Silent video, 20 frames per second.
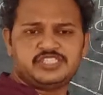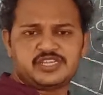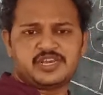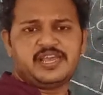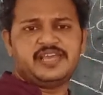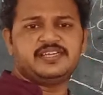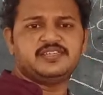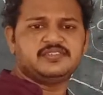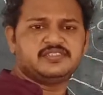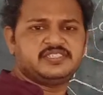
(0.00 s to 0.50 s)

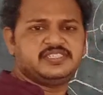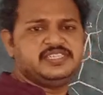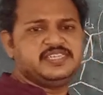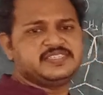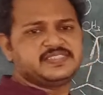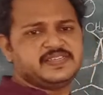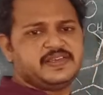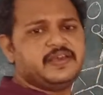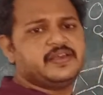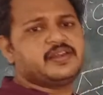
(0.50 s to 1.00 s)
just like a
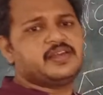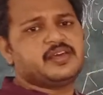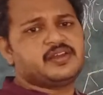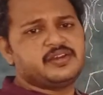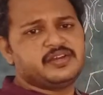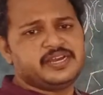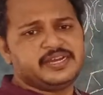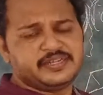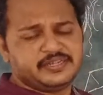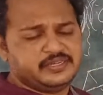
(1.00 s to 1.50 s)
CSIR
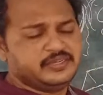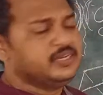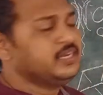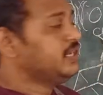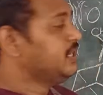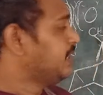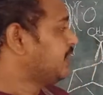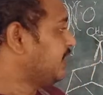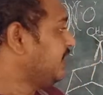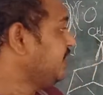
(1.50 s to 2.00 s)
or
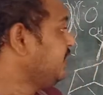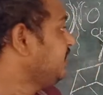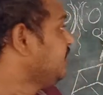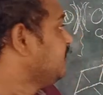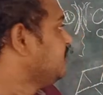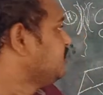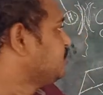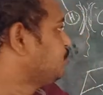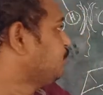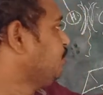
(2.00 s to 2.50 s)
NET,
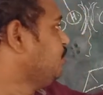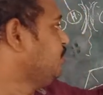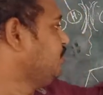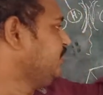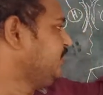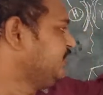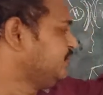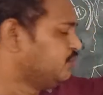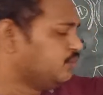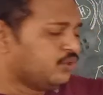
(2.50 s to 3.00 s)
right?
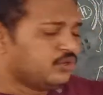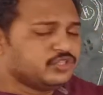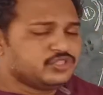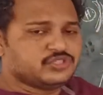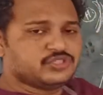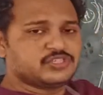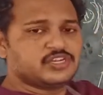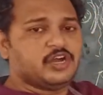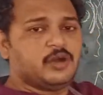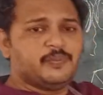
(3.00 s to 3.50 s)
So in
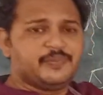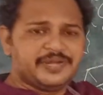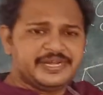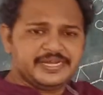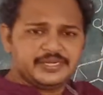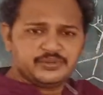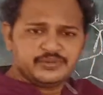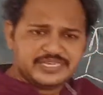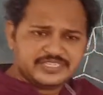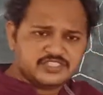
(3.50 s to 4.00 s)
those
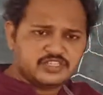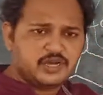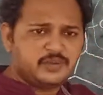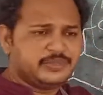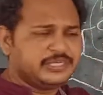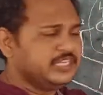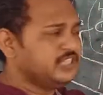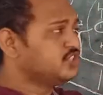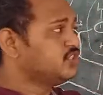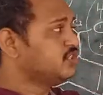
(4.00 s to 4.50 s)
competitive
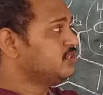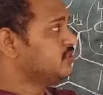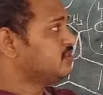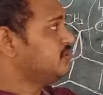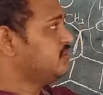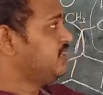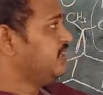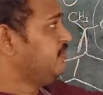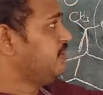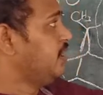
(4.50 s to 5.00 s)

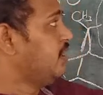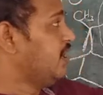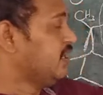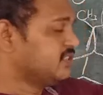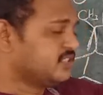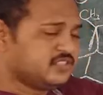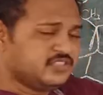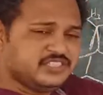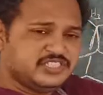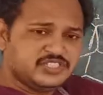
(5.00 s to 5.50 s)
examinations, they will
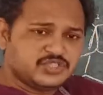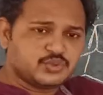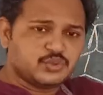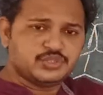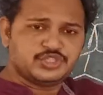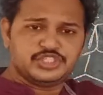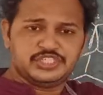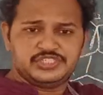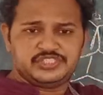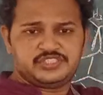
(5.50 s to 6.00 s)
ask these
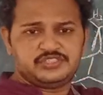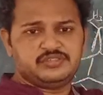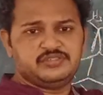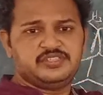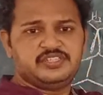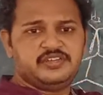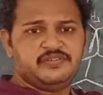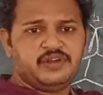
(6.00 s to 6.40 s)
questions.